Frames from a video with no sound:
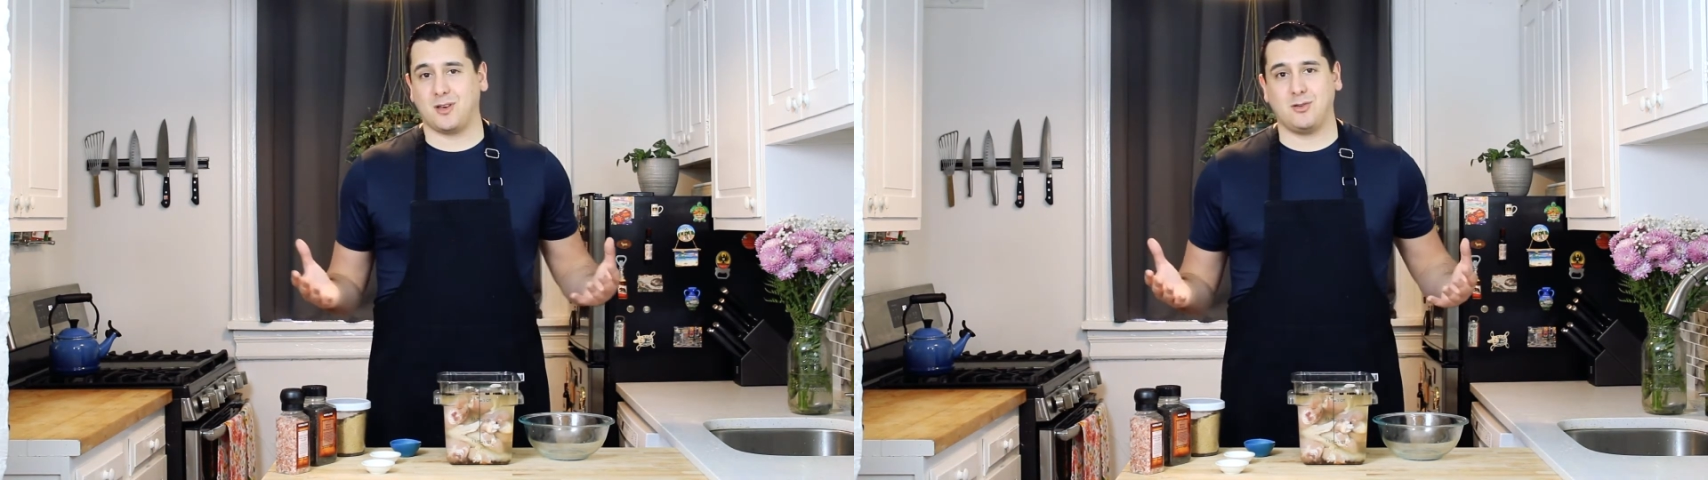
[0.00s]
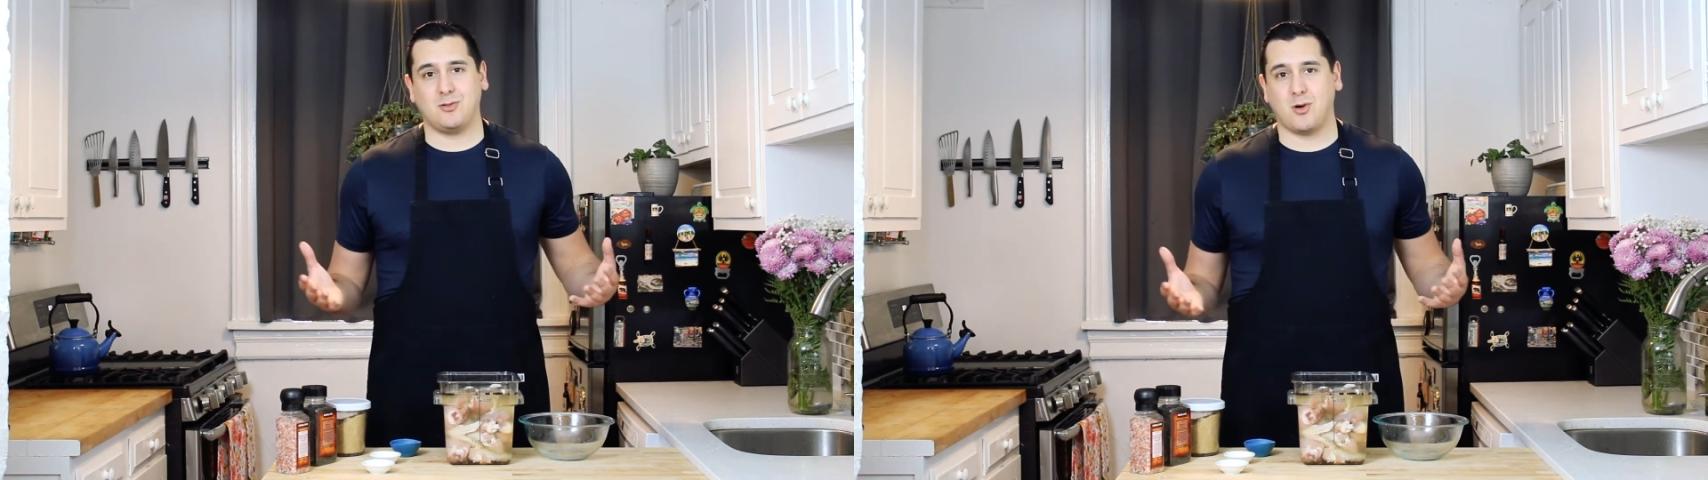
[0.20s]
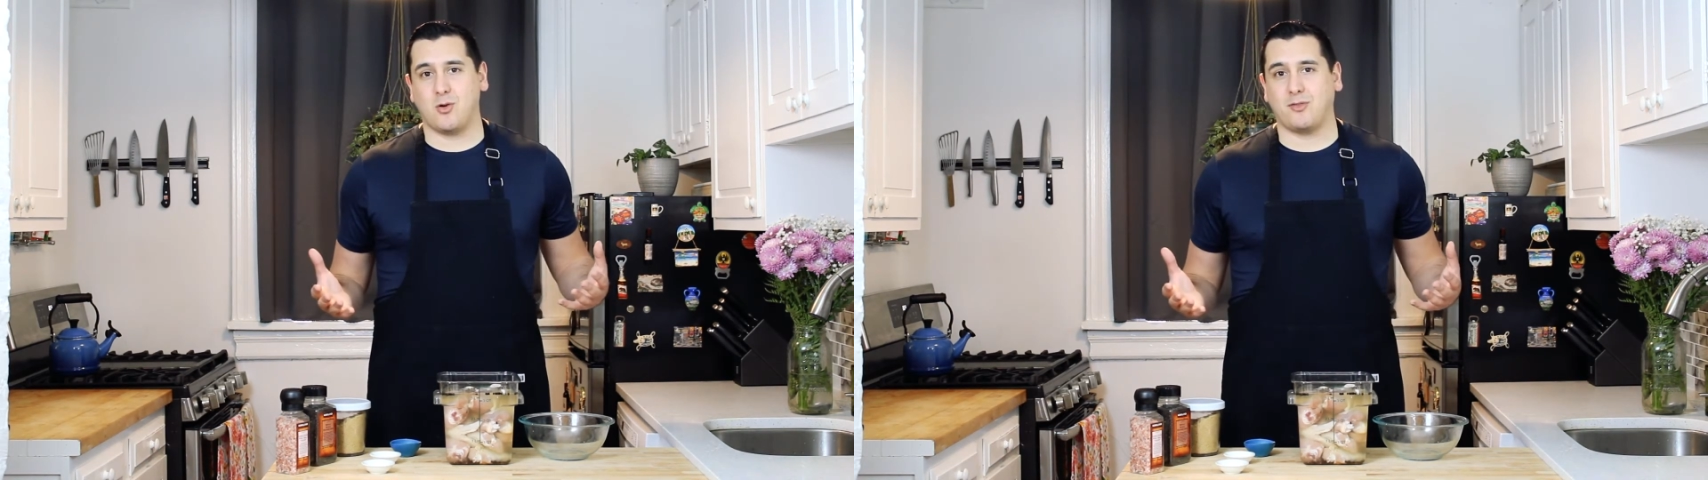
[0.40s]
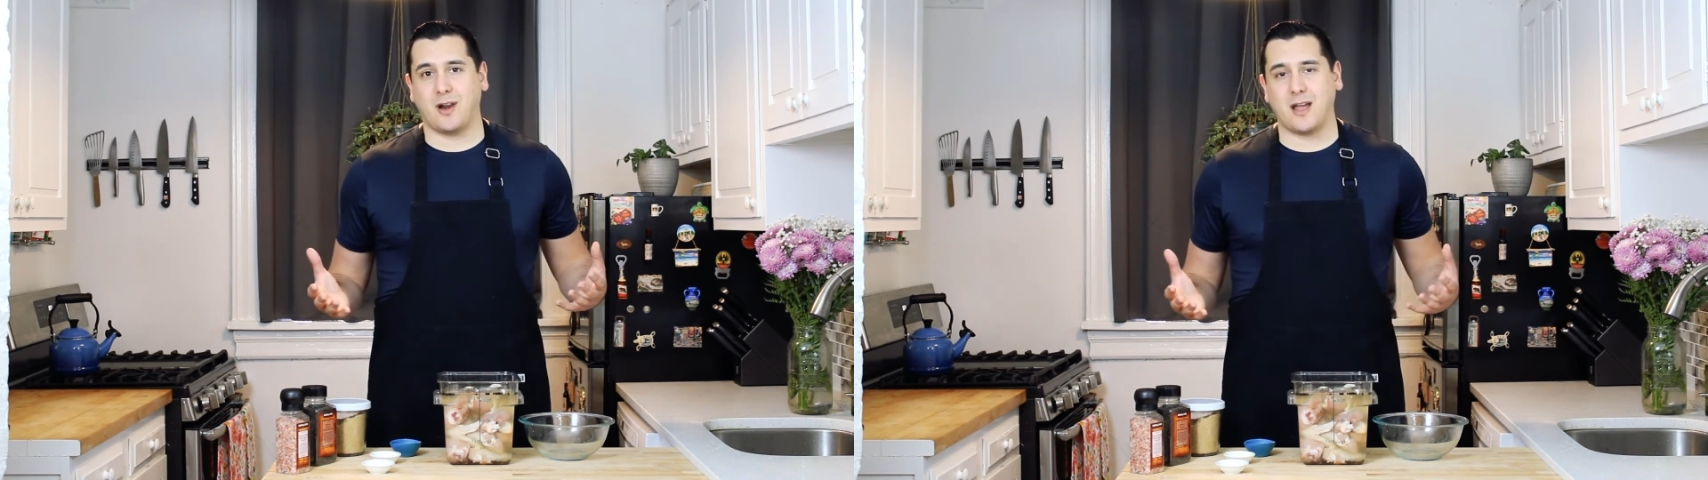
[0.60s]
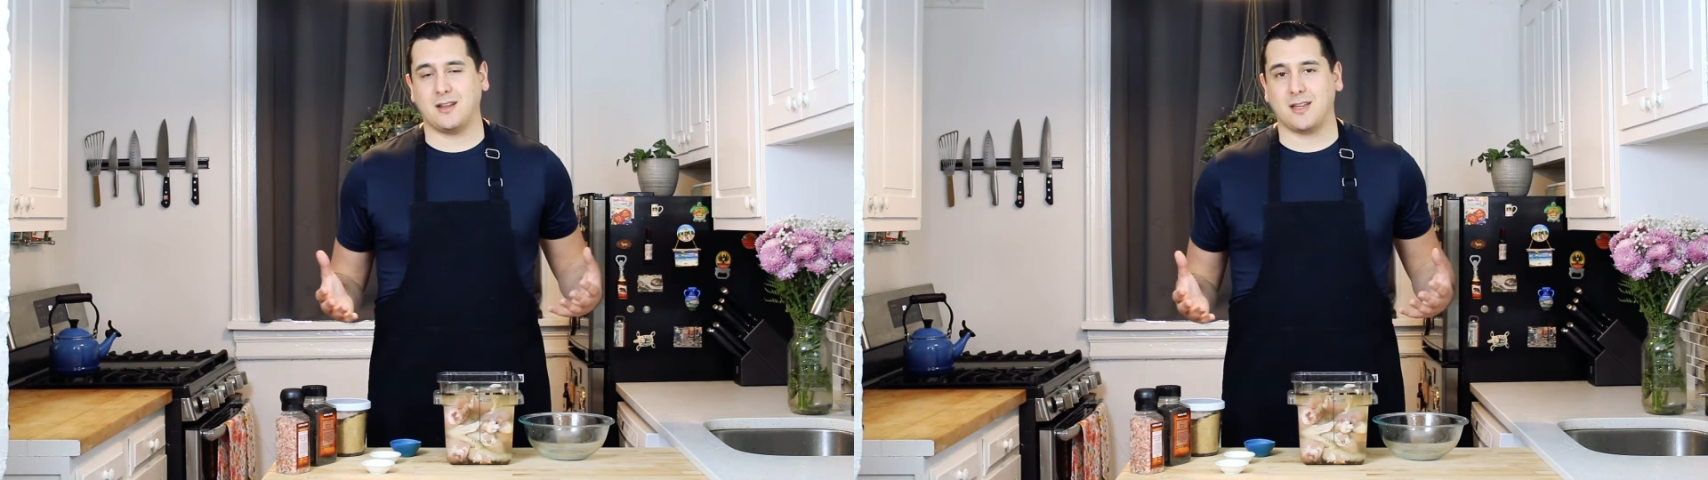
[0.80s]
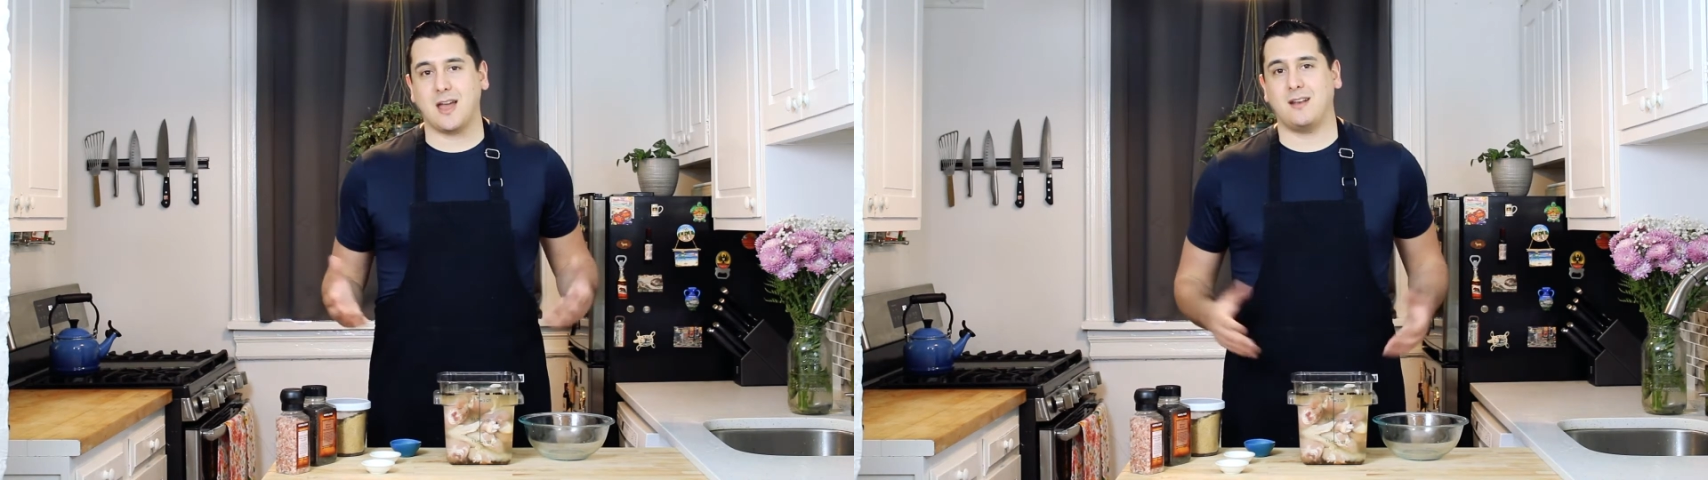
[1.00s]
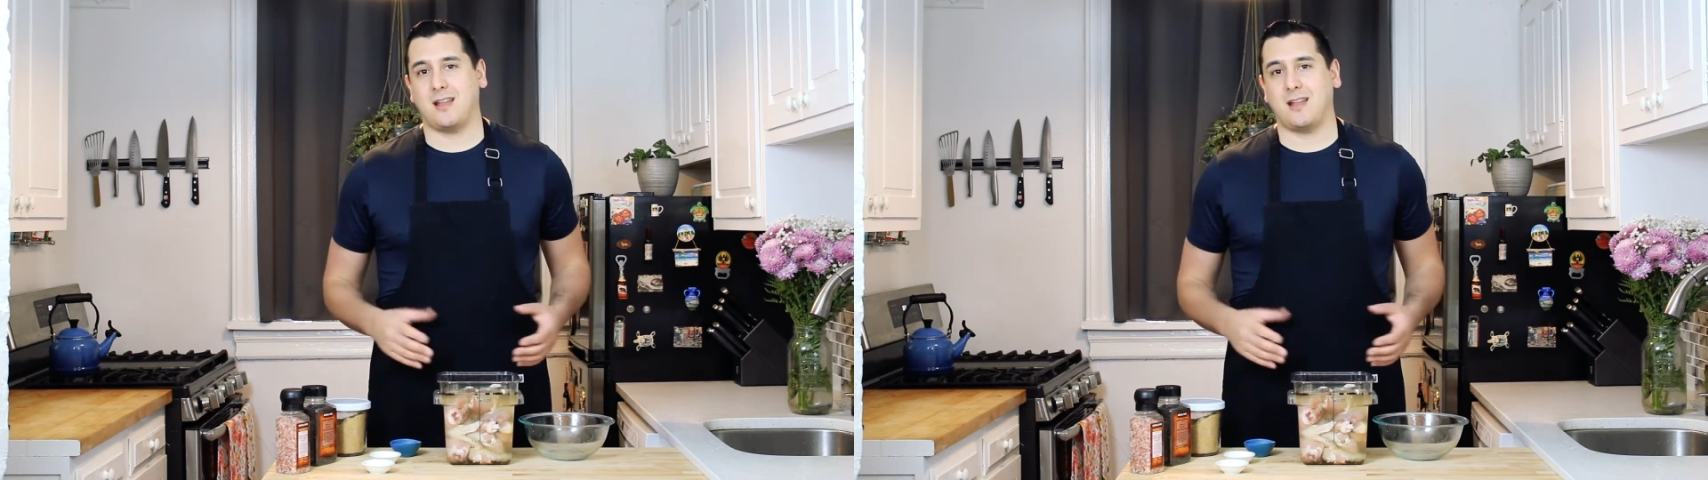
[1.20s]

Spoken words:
do overnight again,